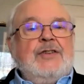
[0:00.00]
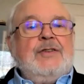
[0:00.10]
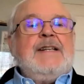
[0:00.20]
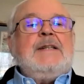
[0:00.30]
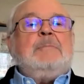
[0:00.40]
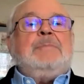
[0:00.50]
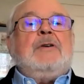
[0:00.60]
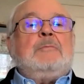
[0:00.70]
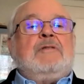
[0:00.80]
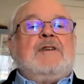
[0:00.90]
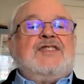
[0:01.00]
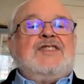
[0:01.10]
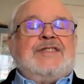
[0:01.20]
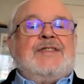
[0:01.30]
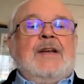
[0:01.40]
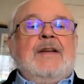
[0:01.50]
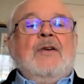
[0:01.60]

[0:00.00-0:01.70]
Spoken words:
You need to build bridges.